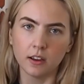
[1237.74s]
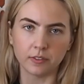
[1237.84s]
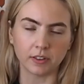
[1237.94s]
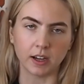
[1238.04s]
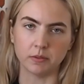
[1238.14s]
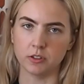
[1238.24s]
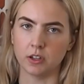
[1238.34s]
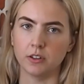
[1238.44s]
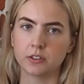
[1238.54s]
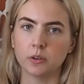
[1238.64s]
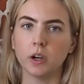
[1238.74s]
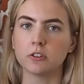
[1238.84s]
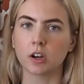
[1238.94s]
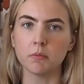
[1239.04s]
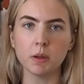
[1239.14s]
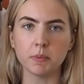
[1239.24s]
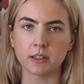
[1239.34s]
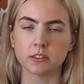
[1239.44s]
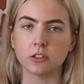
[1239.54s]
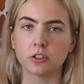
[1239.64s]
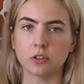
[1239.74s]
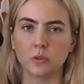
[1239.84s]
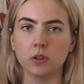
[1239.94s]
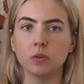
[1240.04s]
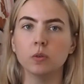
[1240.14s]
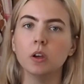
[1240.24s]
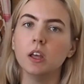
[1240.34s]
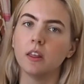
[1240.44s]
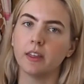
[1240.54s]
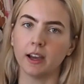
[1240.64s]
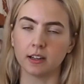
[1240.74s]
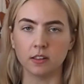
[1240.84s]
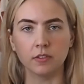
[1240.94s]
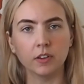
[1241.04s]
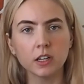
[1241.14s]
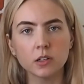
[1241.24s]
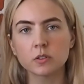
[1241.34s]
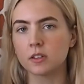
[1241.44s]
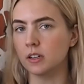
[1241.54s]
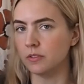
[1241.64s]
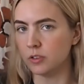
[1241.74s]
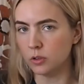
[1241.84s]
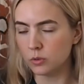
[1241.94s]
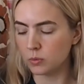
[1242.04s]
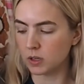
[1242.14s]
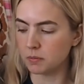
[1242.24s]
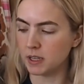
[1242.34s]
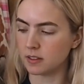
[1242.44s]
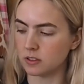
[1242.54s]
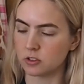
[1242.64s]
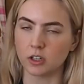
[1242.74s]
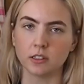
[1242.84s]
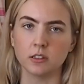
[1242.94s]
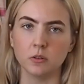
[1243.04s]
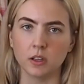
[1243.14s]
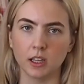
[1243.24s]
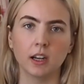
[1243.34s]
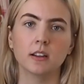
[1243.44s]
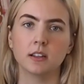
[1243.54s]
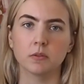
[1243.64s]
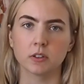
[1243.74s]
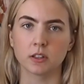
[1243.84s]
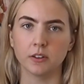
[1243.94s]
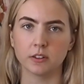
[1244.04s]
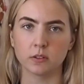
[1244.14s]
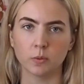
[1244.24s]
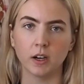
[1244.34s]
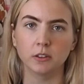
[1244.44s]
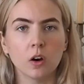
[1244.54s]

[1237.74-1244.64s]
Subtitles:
flat result. So I tried my best to show you that in the video so that if you want to make this dress, you can get a neat result as well.